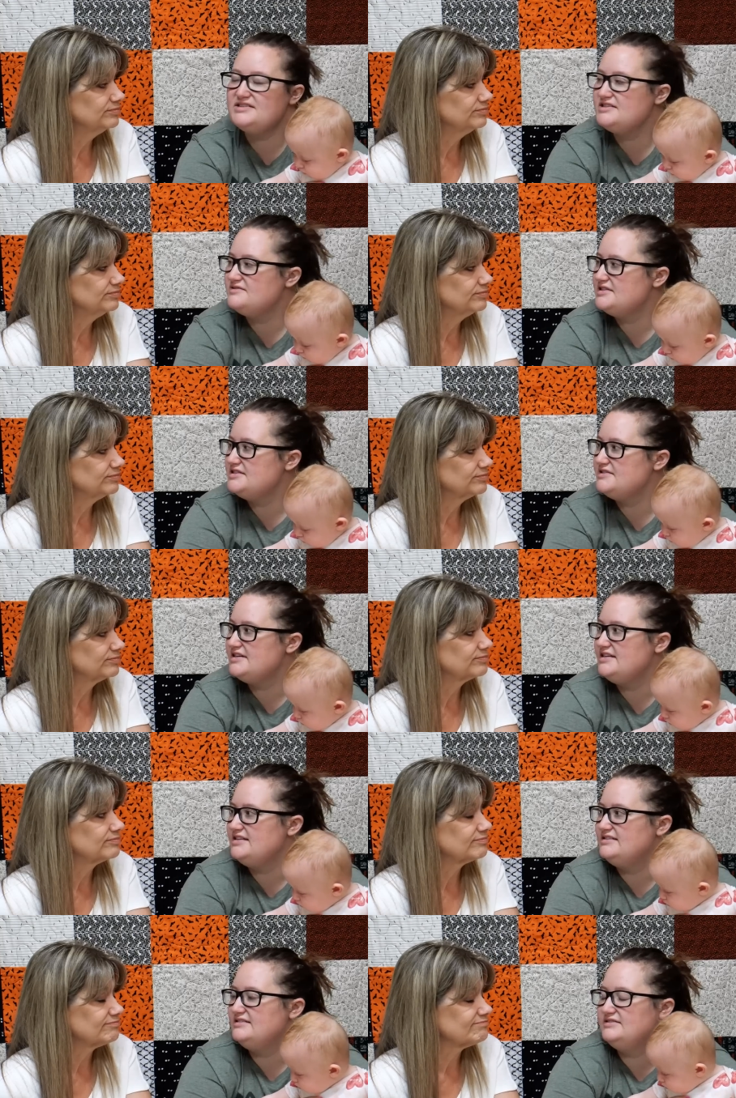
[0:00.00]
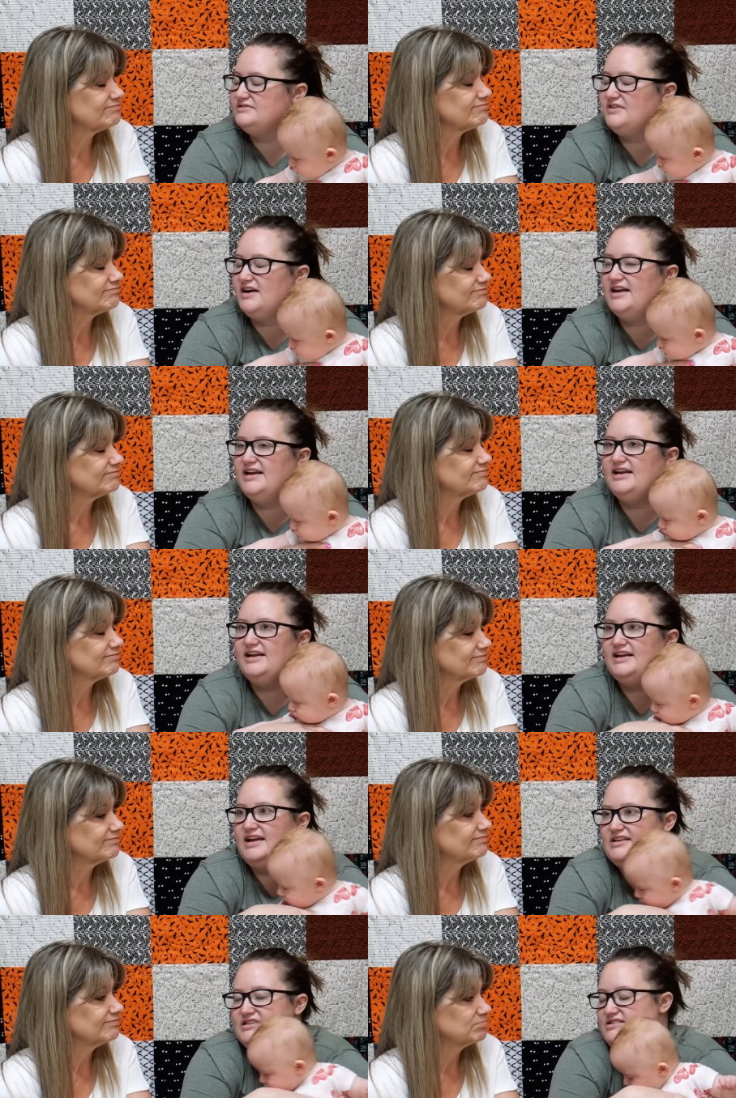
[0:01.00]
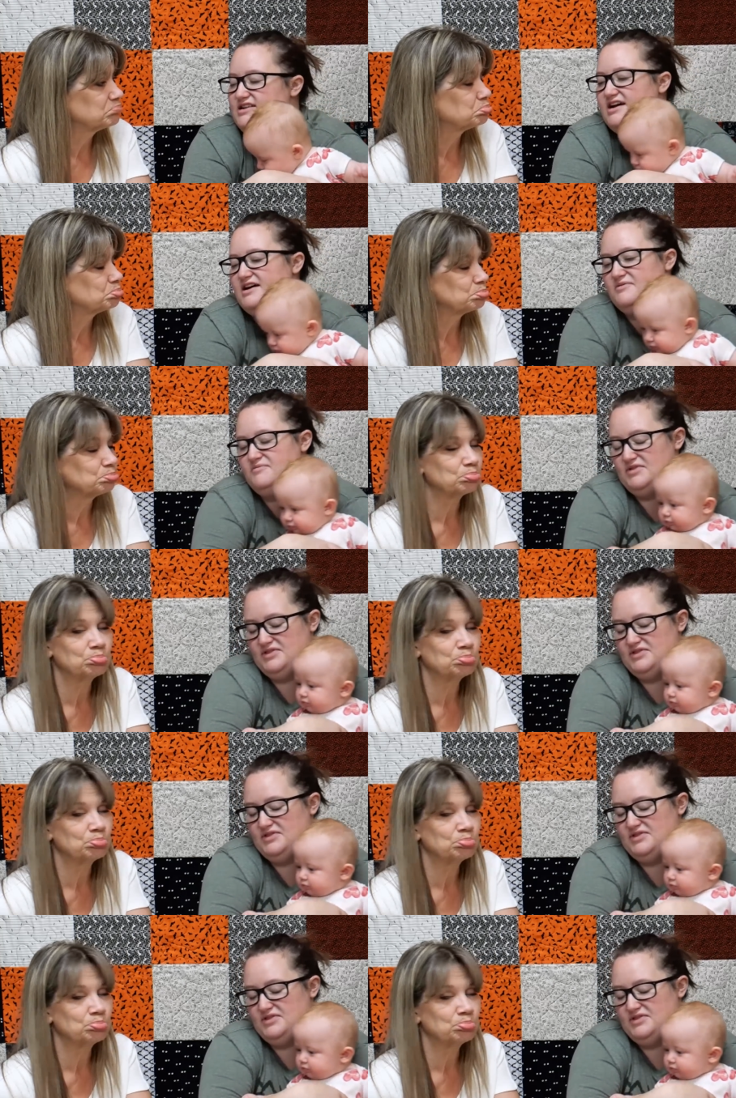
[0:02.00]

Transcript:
Speaker 1: to the retreat. Friday night and um,